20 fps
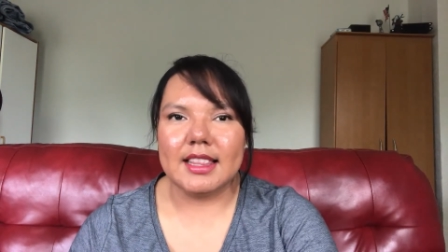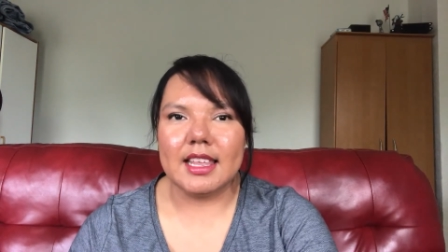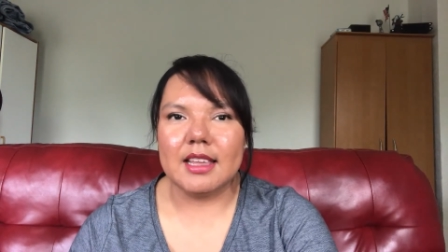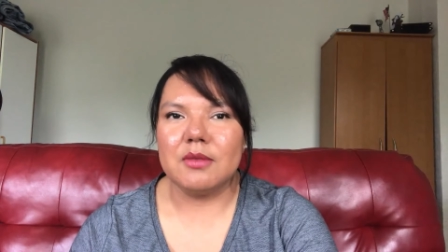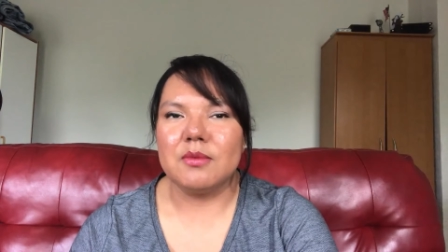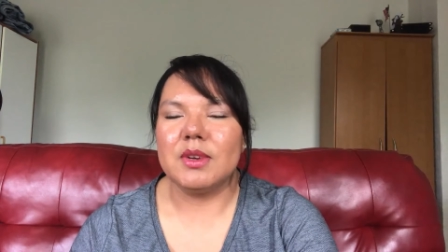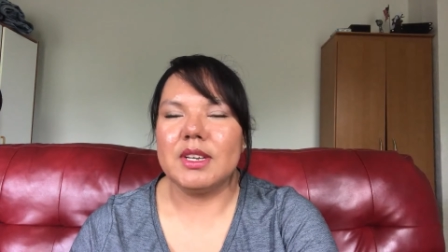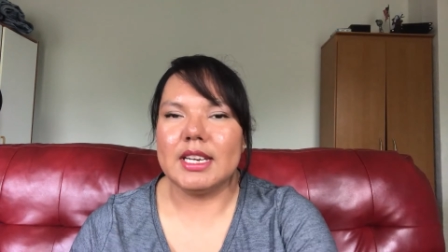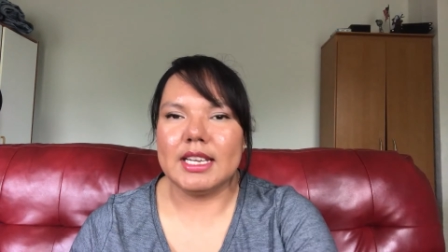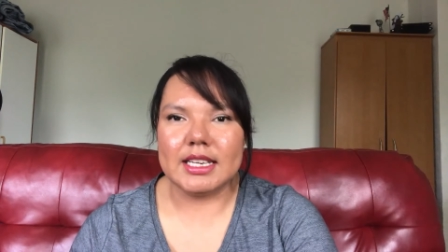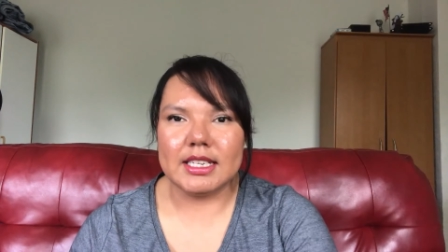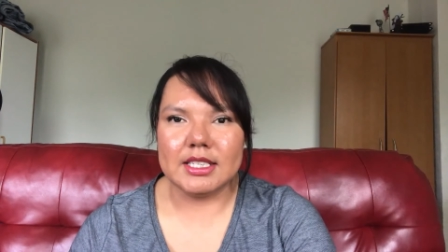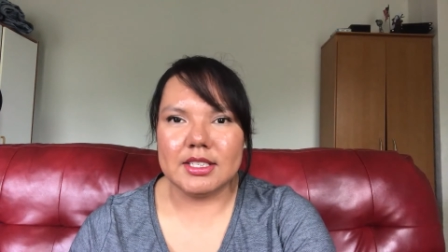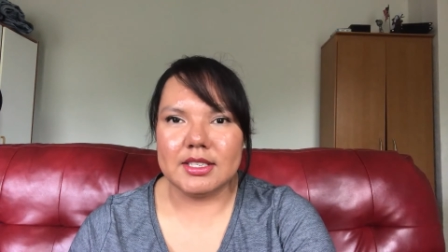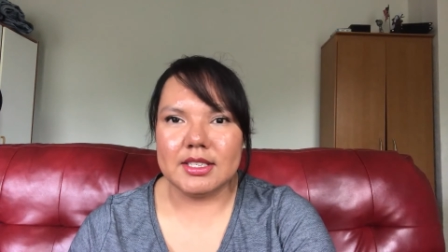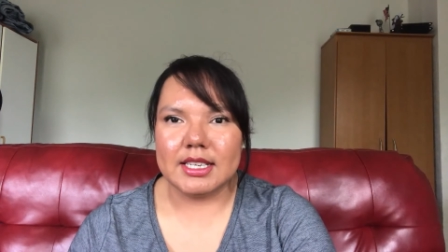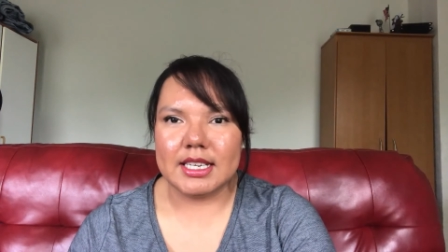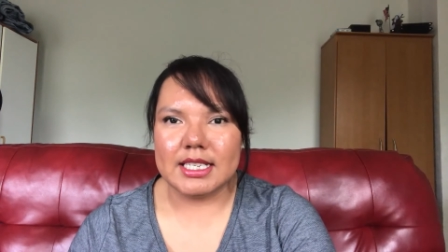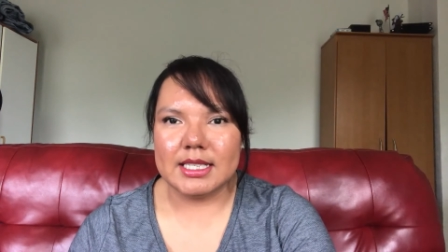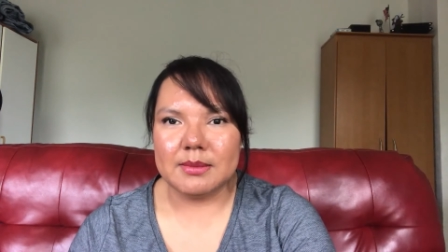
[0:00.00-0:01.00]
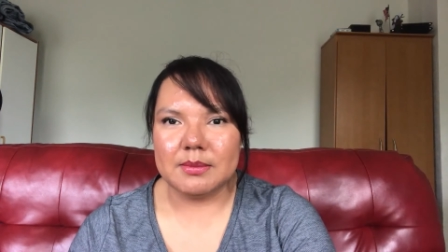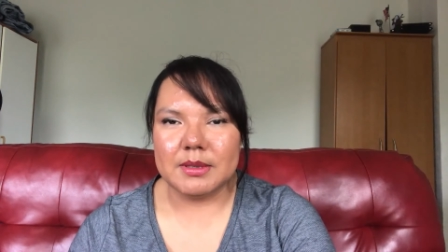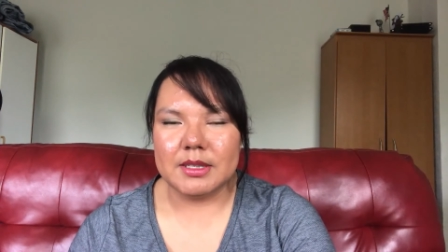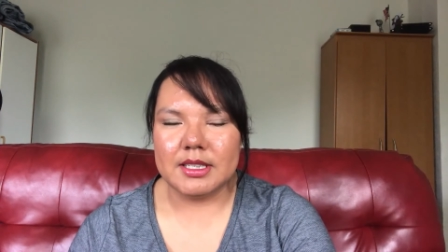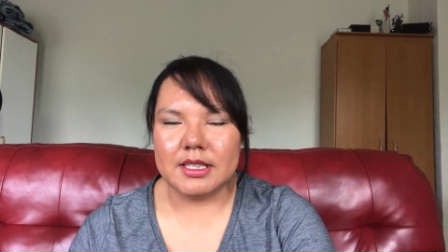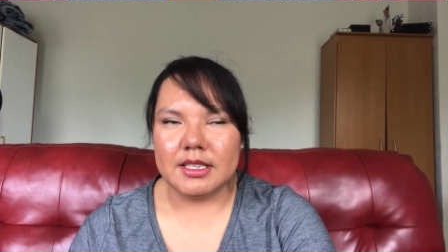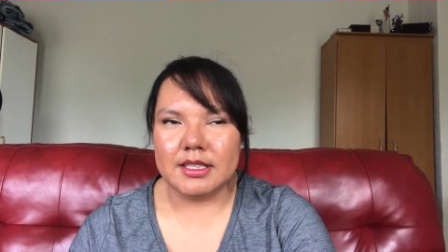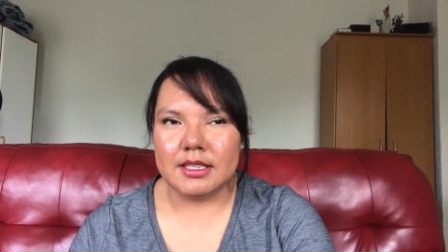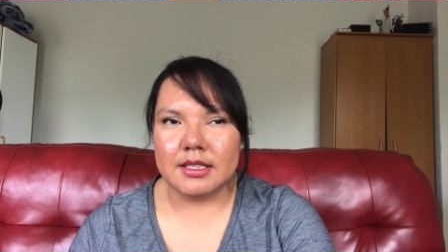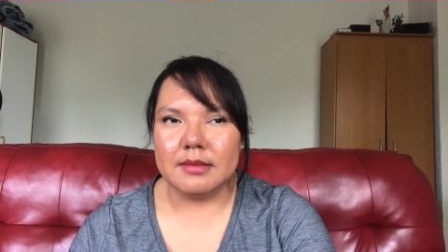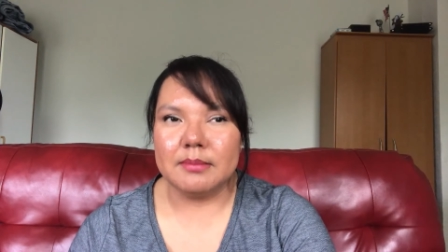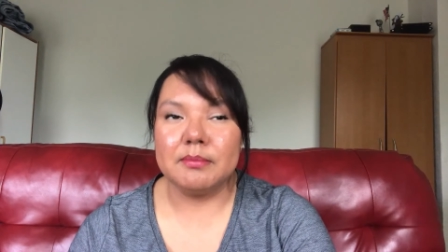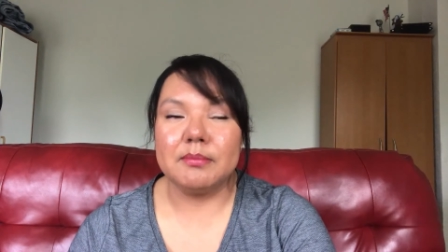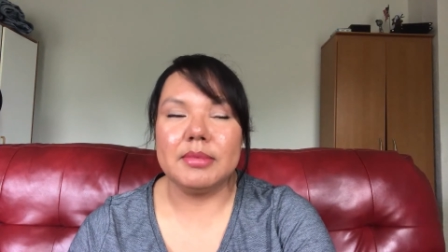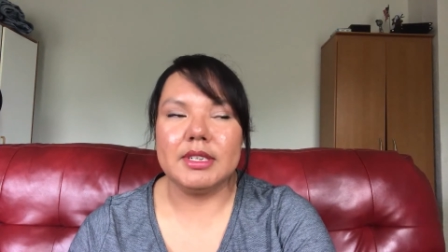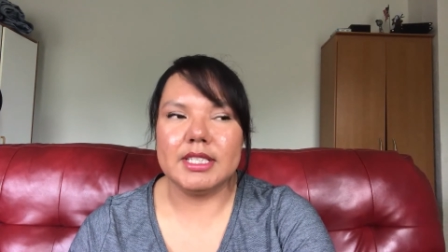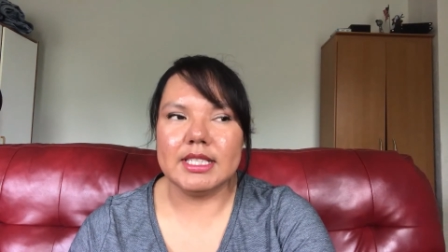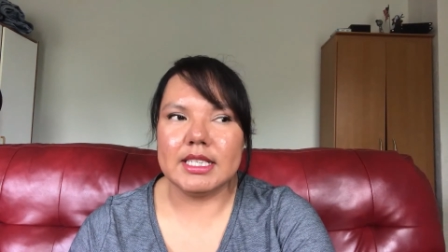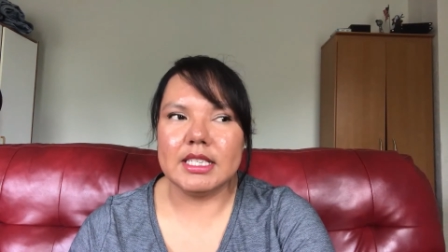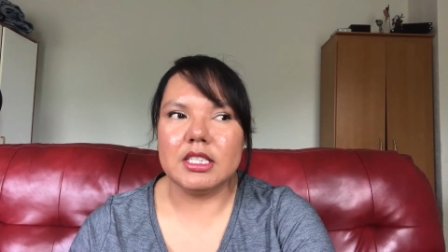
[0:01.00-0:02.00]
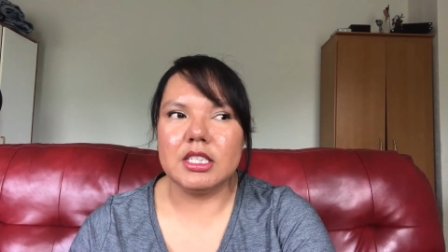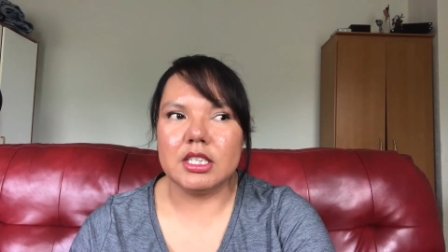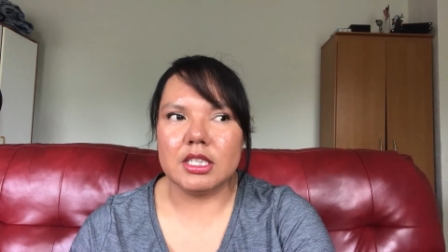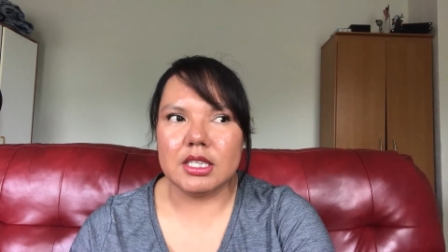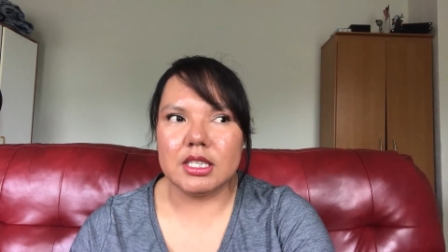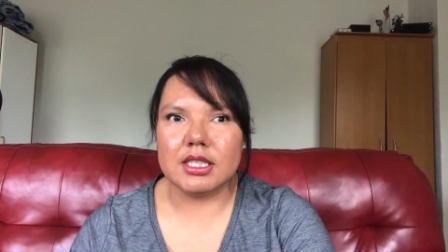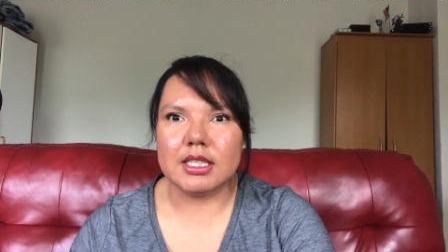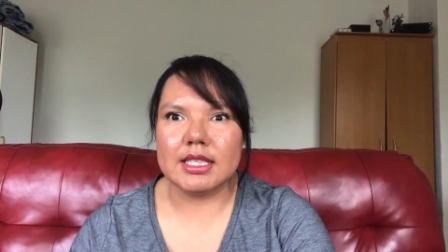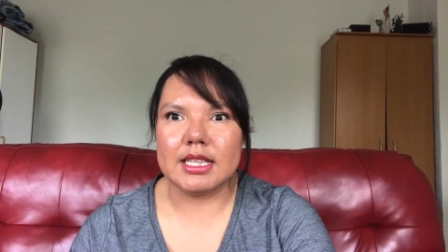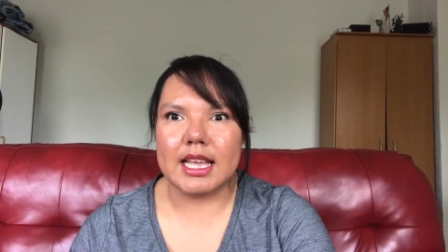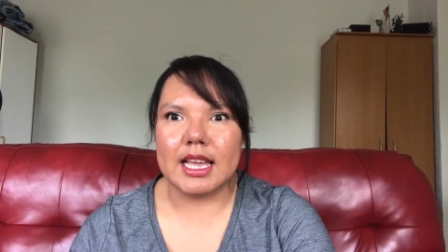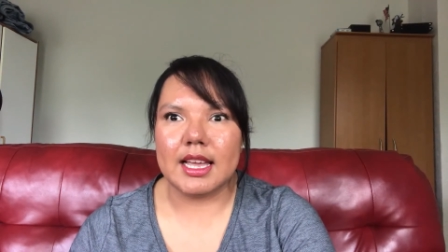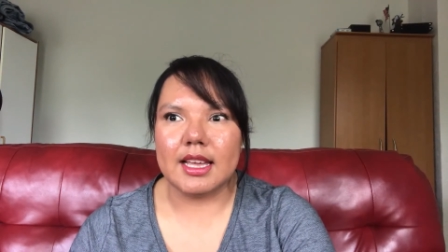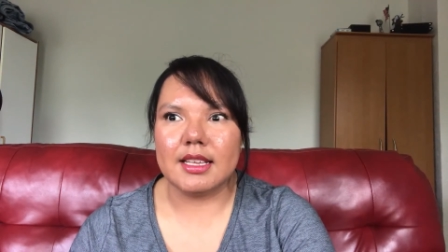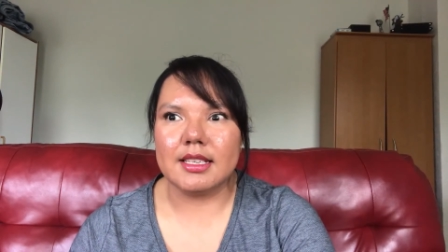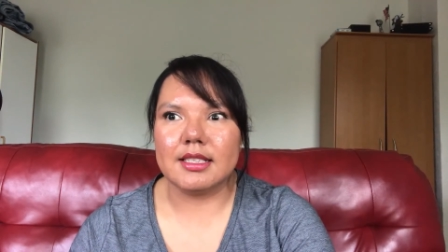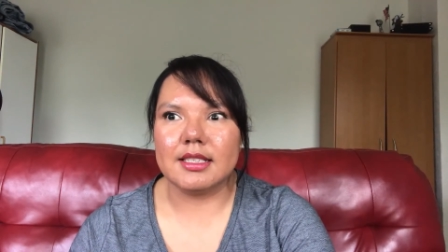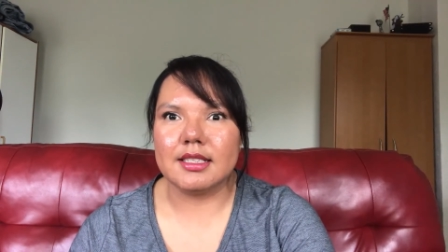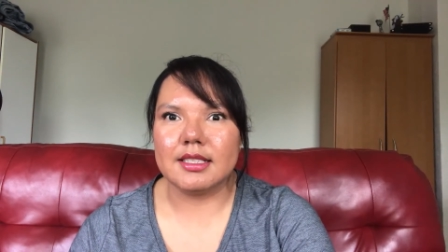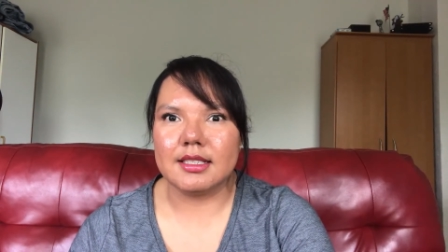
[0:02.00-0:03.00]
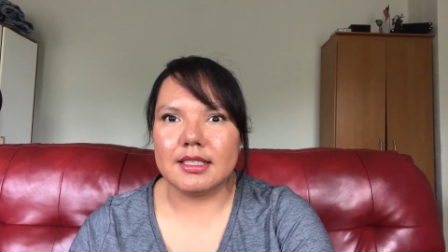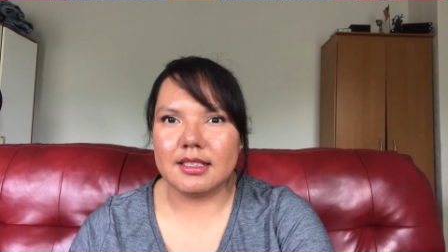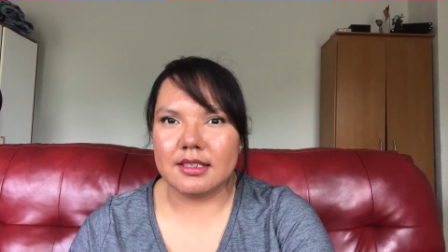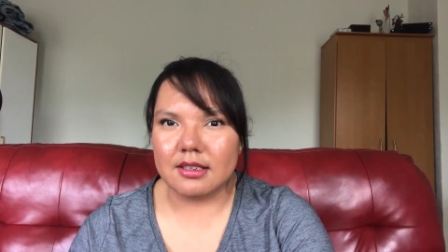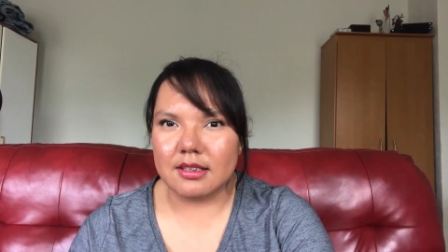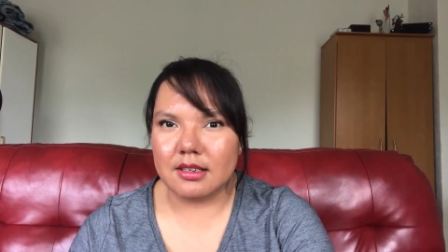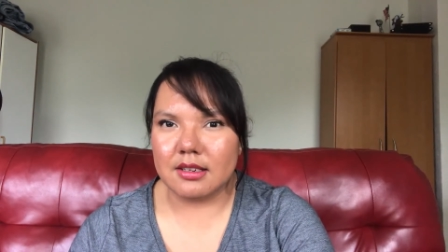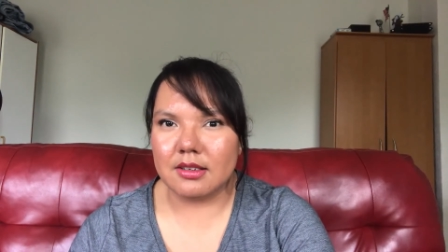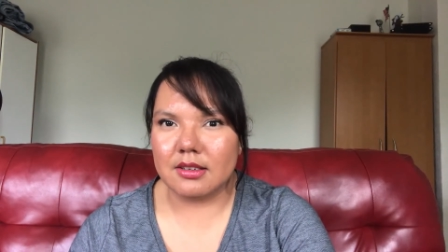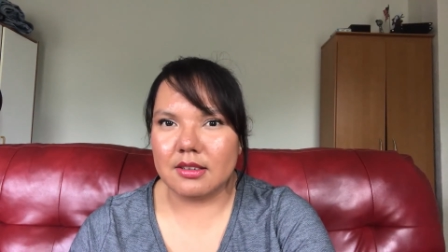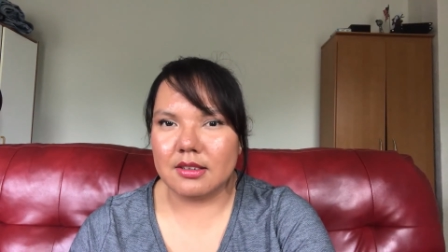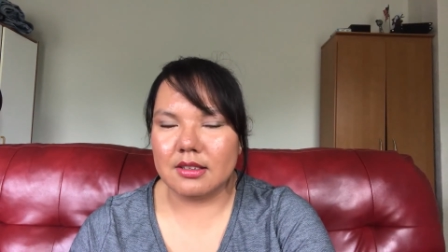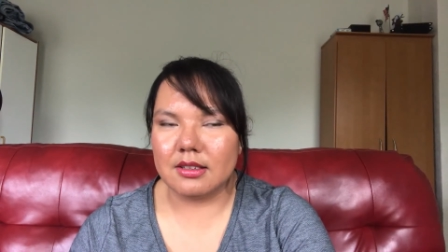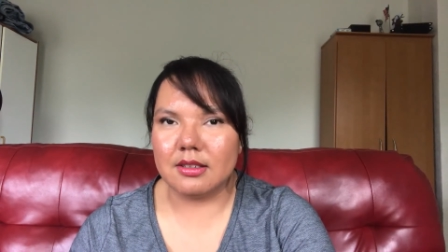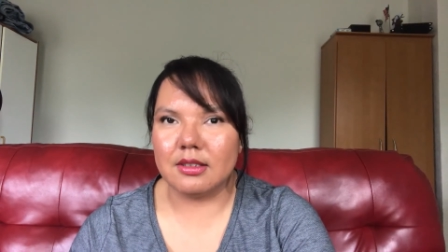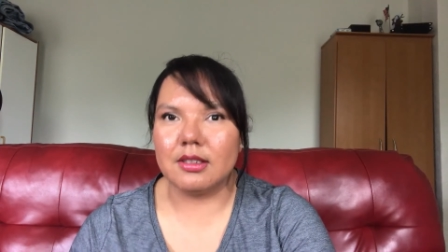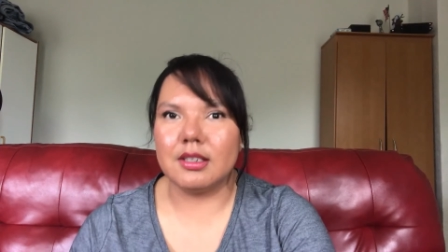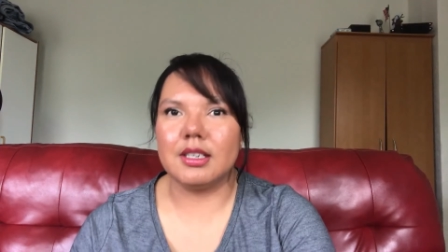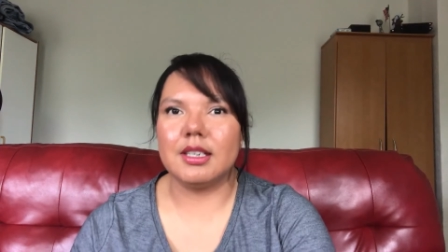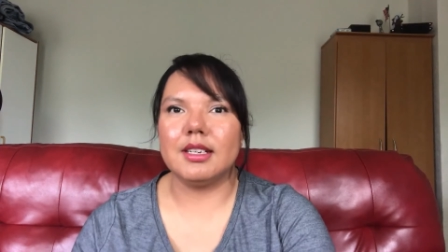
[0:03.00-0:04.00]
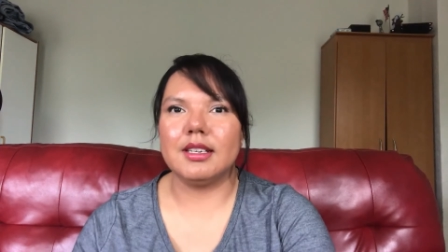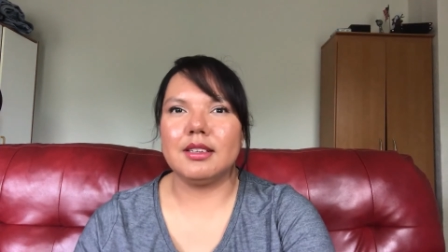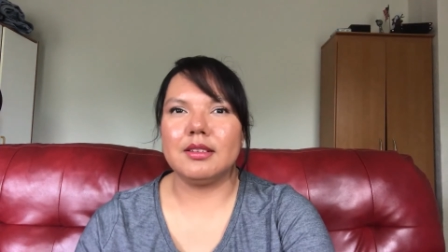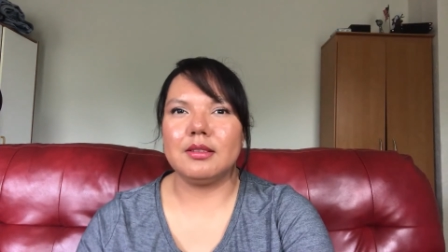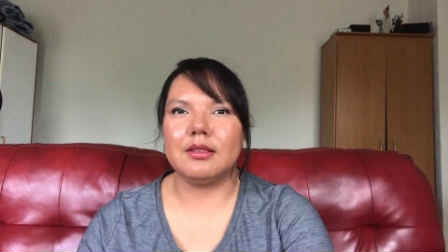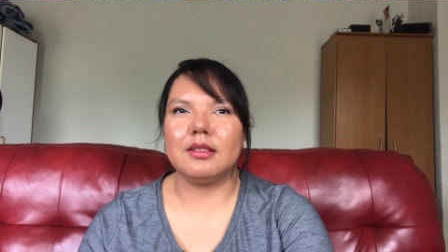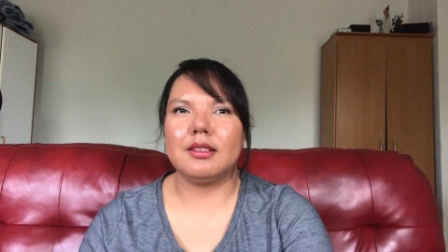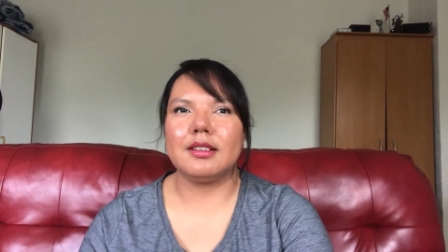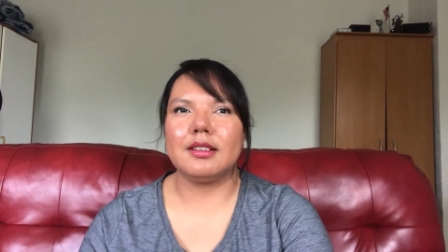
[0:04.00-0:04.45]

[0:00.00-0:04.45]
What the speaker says: Like, what exercise position is that? Or